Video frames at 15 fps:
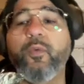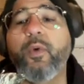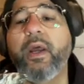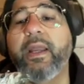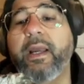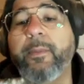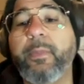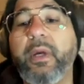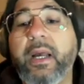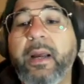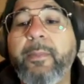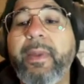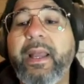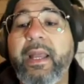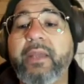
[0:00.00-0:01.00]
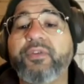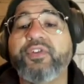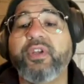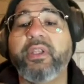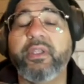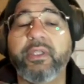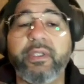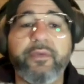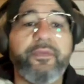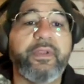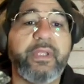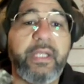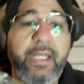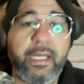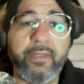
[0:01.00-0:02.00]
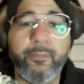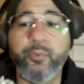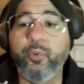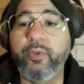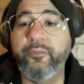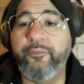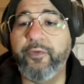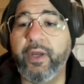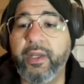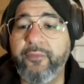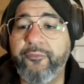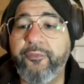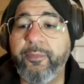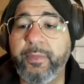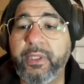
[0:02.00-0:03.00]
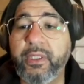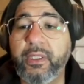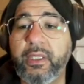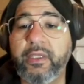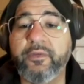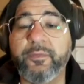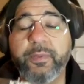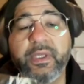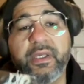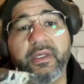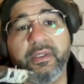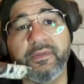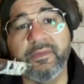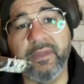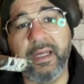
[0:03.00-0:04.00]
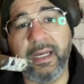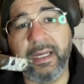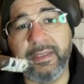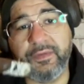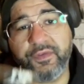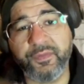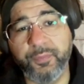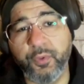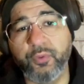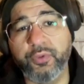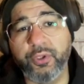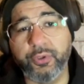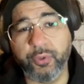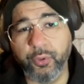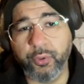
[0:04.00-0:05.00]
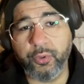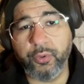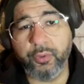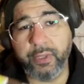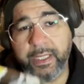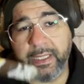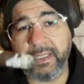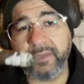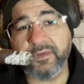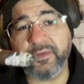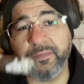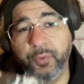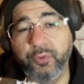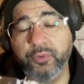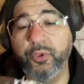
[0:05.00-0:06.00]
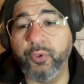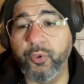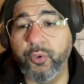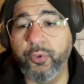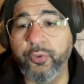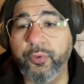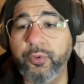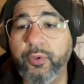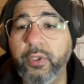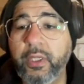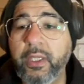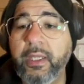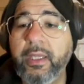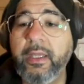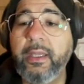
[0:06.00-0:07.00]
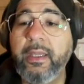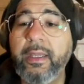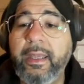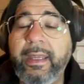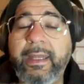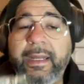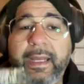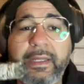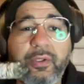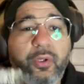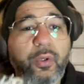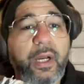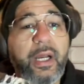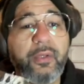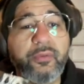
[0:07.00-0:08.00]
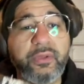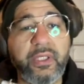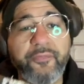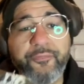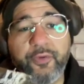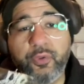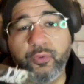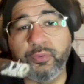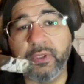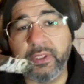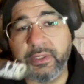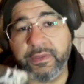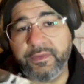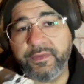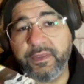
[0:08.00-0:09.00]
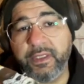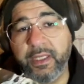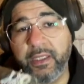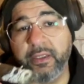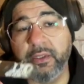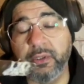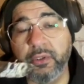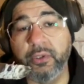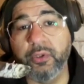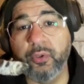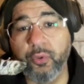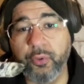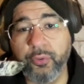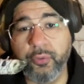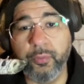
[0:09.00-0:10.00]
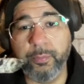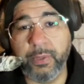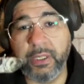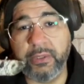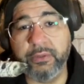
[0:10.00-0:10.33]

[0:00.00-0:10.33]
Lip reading: why I'm gonna actually give it the 9.5 for me is because I smoked the Toro and I smoked the Gordo, and I know how difficult it is to get a good Gordo blend.